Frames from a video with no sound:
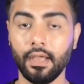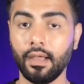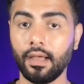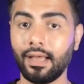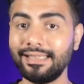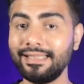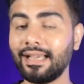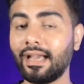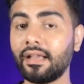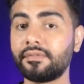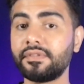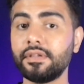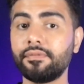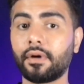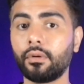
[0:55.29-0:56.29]
A
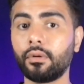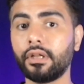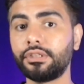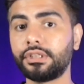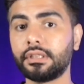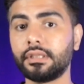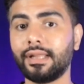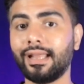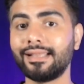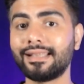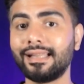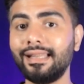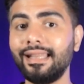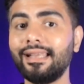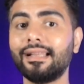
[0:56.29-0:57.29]
DIFC Foundation is a
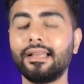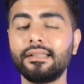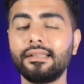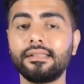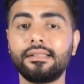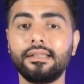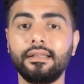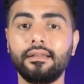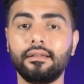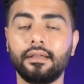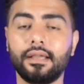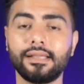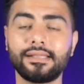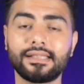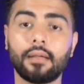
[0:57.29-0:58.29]
legal entity
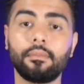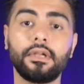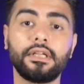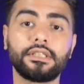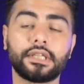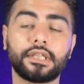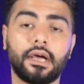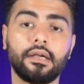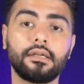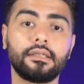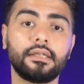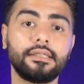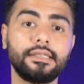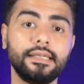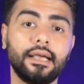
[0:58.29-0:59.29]
established under
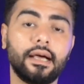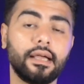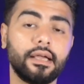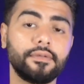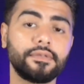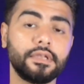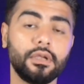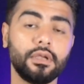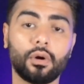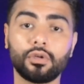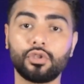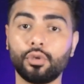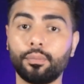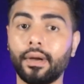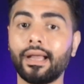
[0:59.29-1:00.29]
the DIFC or
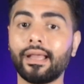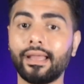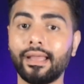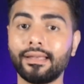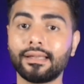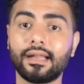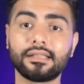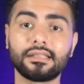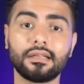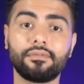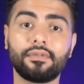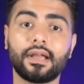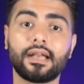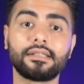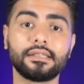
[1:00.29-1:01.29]
Dubai International
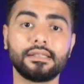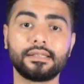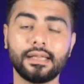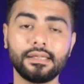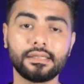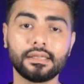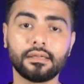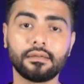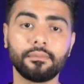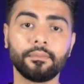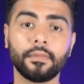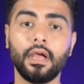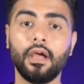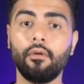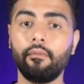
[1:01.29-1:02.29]
Financial Center
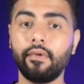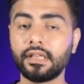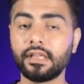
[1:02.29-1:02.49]
with